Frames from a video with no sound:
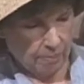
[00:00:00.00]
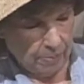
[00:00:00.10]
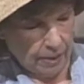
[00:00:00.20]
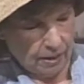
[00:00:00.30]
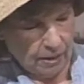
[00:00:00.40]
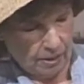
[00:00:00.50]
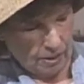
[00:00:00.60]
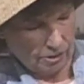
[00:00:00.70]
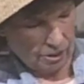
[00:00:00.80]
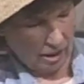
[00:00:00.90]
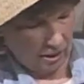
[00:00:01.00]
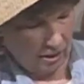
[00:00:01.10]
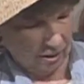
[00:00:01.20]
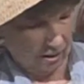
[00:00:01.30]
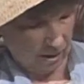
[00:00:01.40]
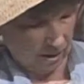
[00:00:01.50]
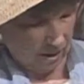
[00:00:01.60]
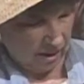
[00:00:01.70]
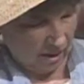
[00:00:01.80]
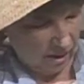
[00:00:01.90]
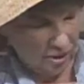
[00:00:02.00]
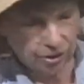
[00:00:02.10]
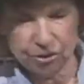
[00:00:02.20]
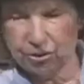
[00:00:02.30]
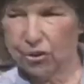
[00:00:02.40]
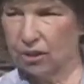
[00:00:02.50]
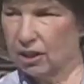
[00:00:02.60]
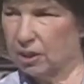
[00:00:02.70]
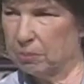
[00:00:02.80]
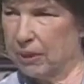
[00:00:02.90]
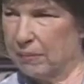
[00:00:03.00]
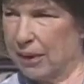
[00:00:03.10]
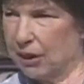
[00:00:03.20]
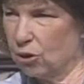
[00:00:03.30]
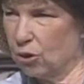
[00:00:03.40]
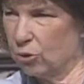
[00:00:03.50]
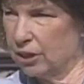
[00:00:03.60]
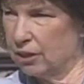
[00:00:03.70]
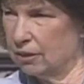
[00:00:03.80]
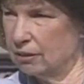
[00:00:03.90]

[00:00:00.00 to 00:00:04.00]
Peggy, you know a little bit about hoeing.